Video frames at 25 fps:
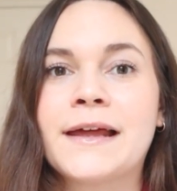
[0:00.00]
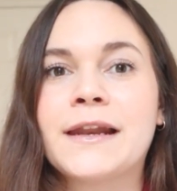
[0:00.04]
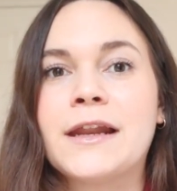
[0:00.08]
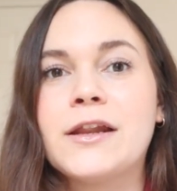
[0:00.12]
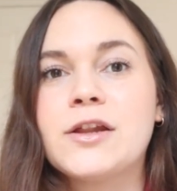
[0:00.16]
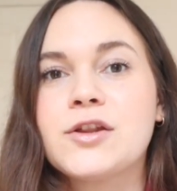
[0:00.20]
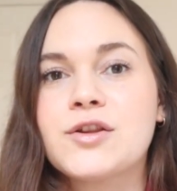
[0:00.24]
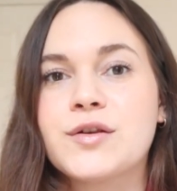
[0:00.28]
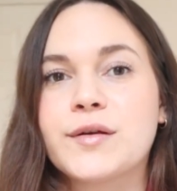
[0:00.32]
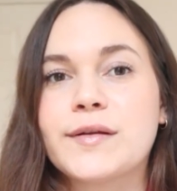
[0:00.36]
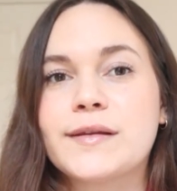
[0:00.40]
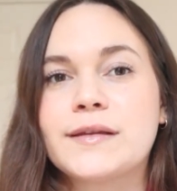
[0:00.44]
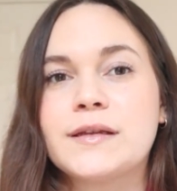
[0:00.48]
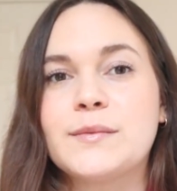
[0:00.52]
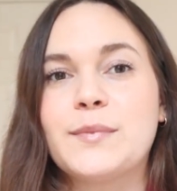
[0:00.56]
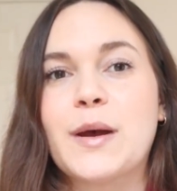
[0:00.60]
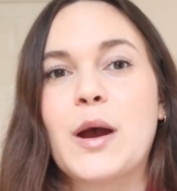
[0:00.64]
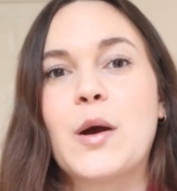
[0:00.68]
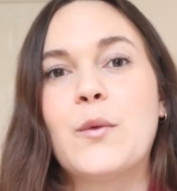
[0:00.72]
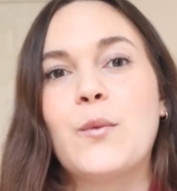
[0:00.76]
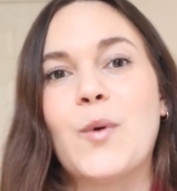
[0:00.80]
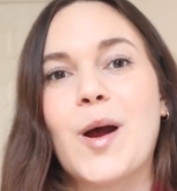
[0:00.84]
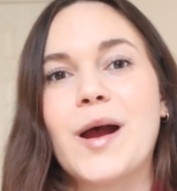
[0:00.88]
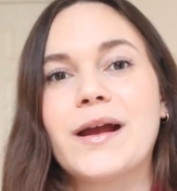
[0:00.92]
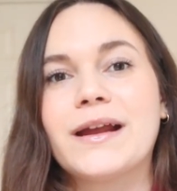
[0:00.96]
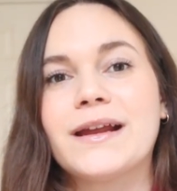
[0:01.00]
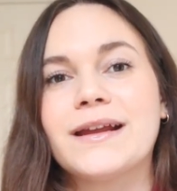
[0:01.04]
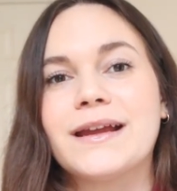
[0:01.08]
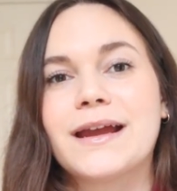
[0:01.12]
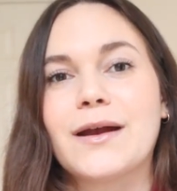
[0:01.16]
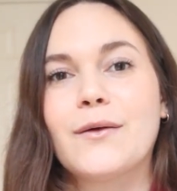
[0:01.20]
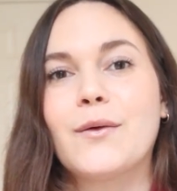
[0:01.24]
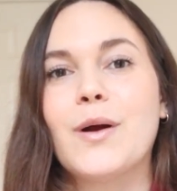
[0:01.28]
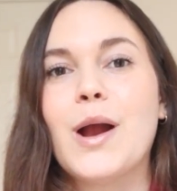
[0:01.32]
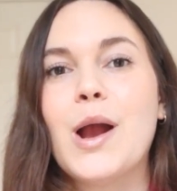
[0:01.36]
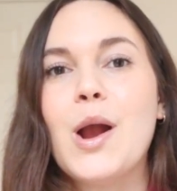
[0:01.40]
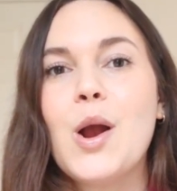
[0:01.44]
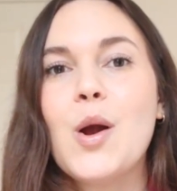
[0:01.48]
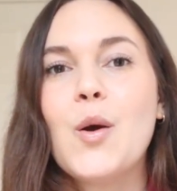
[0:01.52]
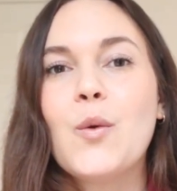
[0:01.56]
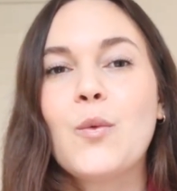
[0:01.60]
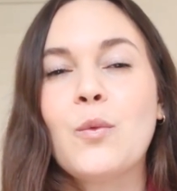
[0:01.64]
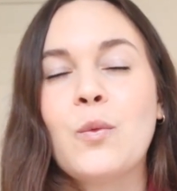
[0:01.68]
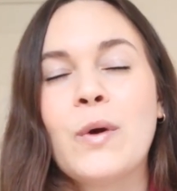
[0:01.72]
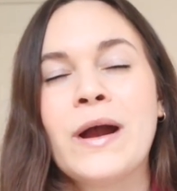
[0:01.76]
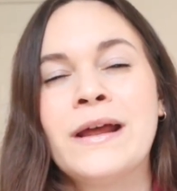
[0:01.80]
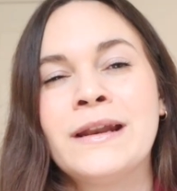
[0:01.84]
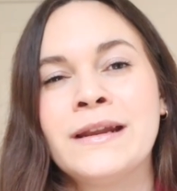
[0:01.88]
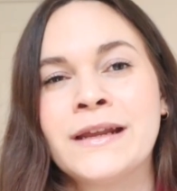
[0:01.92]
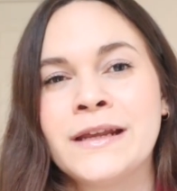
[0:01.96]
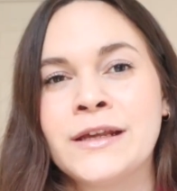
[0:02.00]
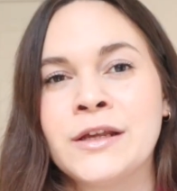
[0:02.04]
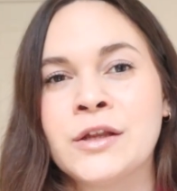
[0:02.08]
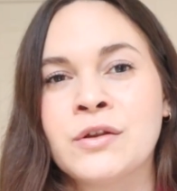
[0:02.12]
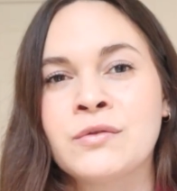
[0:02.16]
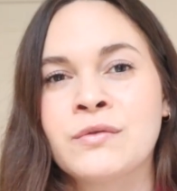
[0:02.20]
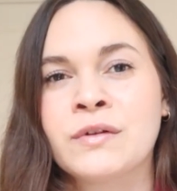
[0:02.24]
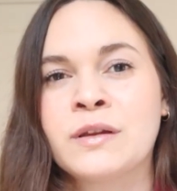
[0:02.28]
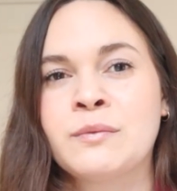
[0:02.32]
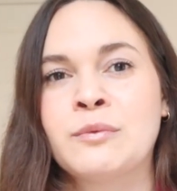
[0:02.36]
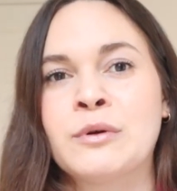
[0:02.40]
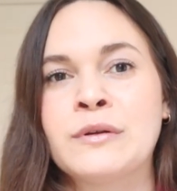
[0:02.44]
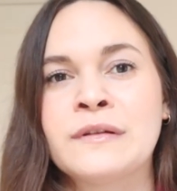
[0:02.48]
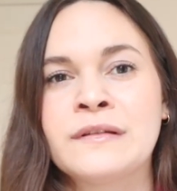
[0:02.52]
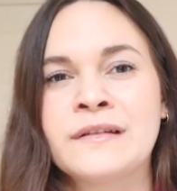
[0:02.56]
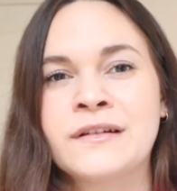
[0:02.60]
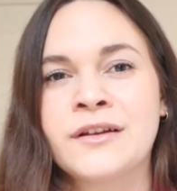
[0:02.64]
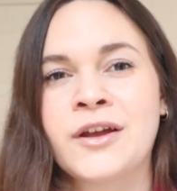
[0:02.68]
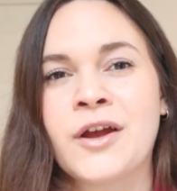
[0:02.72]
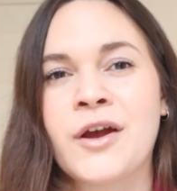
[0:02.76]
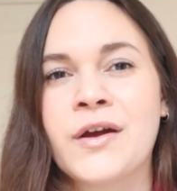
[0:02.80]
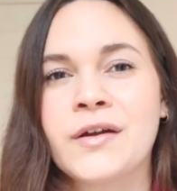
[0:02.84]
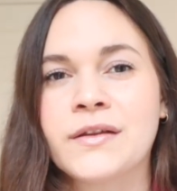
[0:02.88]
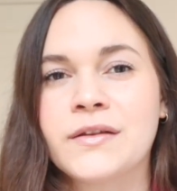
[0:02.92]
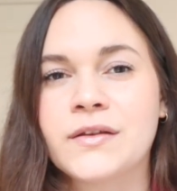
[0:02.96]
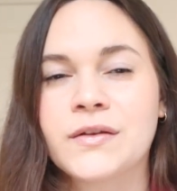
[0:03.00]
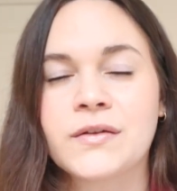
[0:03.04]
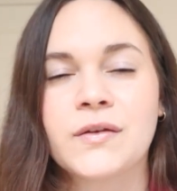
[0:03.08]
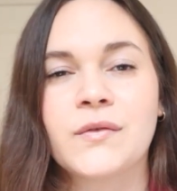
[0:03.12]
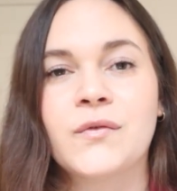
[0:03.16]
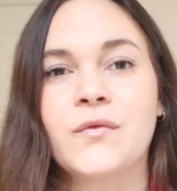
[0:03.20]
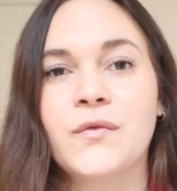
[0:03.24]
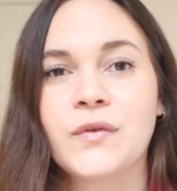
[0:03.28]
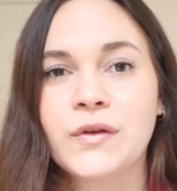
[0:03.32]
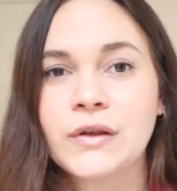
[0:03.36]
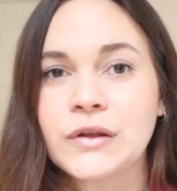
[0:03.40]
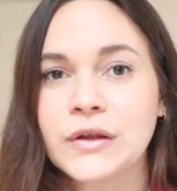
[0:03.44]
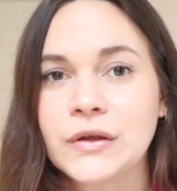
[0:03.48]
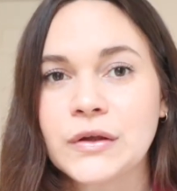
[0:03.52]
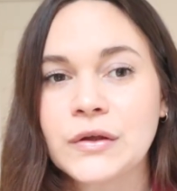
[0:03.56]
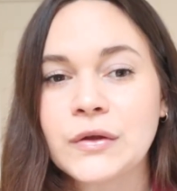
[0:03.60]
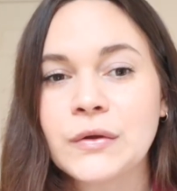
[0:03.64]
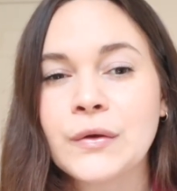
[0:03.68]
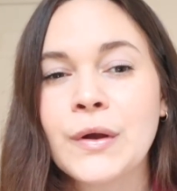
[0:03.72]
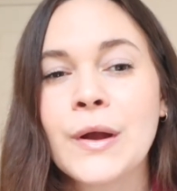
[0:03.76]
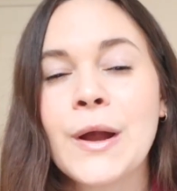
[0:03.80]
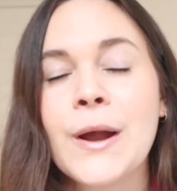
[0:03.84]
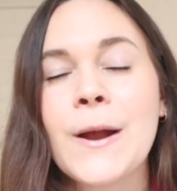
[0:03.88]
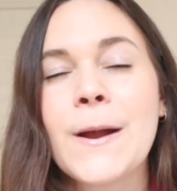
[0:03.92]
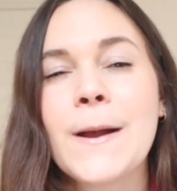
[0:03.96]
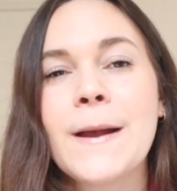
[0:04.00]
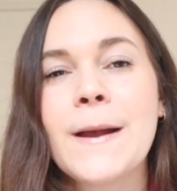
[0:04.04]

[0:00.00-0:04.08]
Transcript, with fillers: and it's just about working out when each response occurs for you